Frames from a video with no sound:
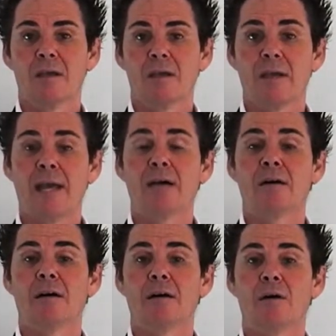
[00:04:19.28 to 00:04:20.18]

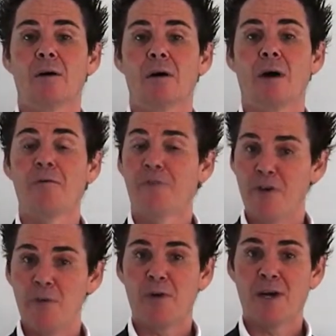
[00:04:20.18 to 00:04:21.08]
Now, I'm
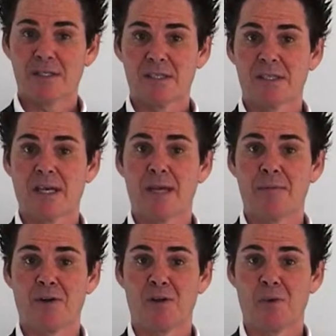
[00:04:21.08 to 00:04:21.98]
very proud to say,
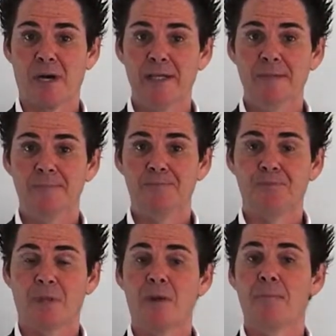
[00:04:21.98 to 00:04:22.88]
by the way,
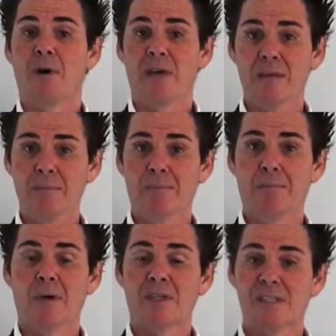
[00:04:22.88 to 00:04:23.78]
that
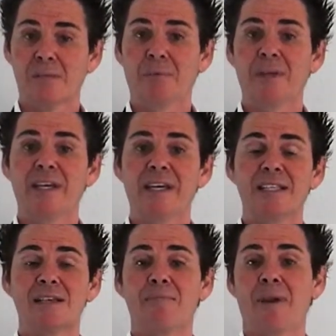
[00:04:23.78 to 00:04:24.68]
my Simply
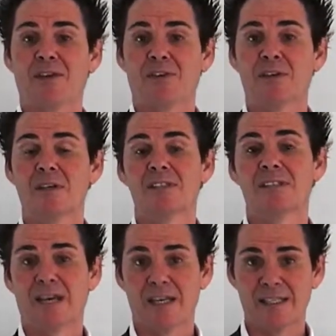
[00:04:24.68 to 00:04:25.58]
Easy method has
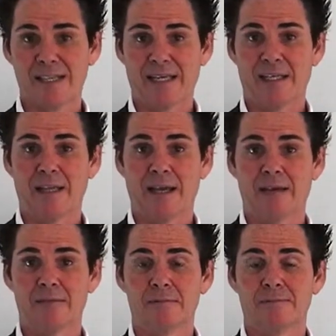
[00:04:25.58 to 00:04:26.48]
done exactly
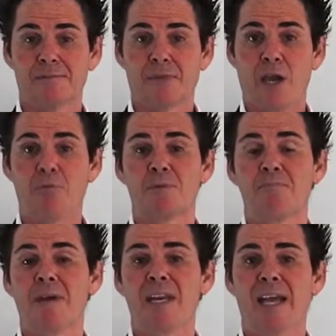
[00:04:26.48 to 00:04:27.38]
that. Helped
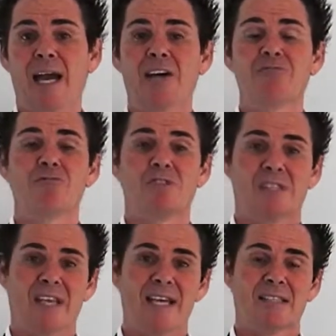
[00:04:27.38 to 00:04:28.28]
many hundreds,
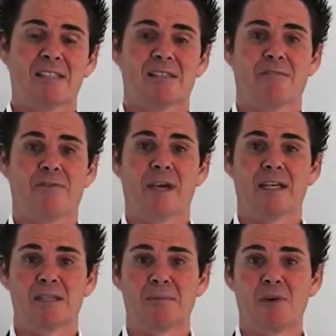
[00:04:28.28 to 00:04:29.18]
thousands of
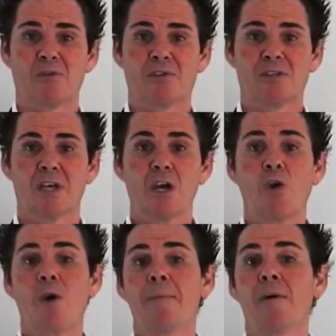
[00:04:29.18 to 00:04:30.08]
ex-smokers.
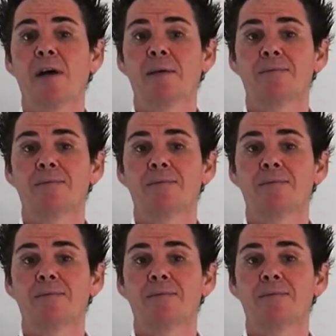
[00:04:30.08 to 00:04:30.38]
Who am I?